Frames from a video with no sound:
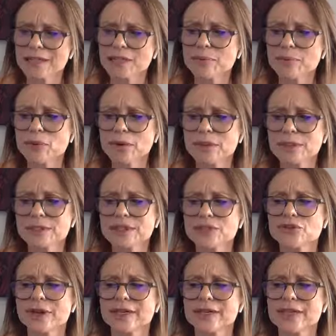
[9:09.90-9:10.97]
And it's important to
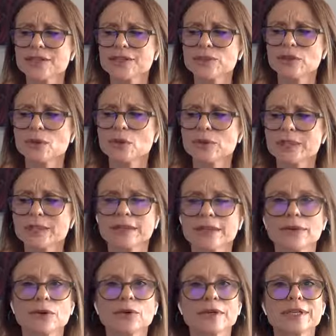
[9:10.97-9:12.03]
try not to hold
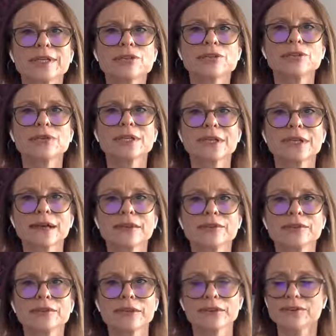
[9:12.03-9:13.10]
in or
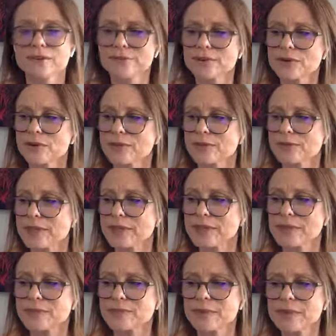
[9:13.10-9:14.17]
internalize these difficult
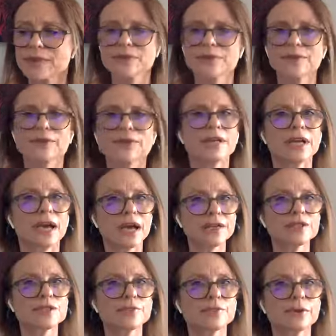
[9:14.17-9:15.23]
feelings because if they're not
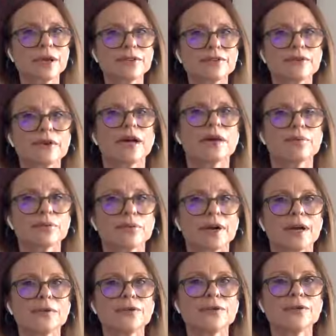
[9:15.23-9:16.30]
expressed, I
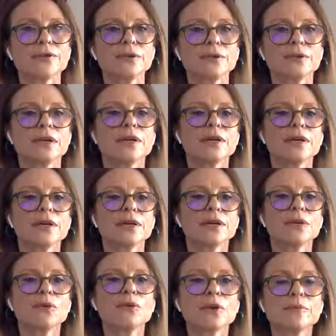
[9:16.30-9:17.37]
promise you,
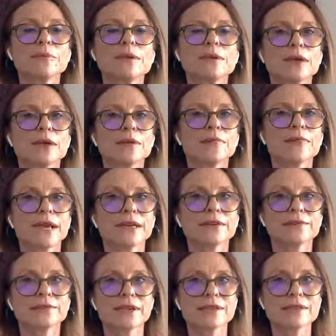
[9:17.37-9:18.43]
they will become
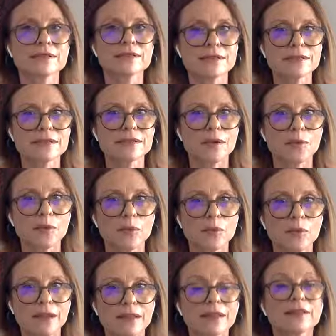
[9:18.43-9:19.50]
manifest in some
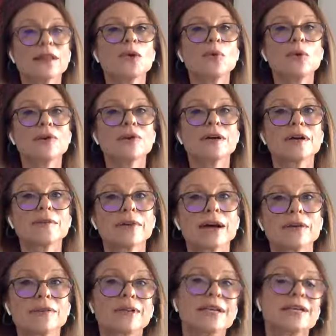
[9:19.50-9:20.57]
way. They will come
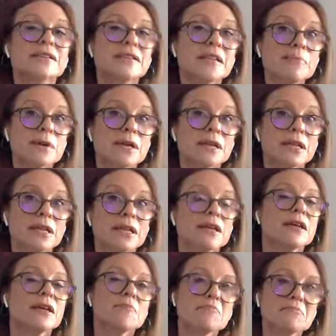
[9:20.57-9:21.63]
out,
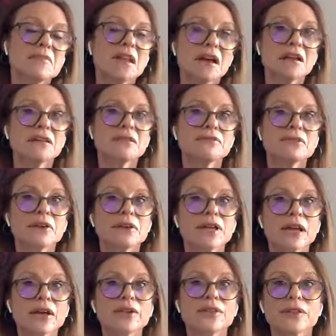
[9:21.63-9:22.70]
typically not in a
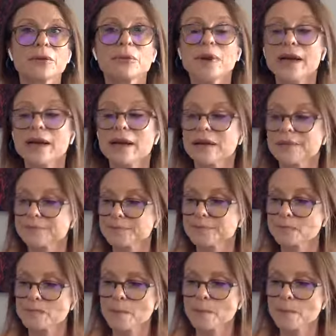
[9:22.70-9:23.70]
very healthy way.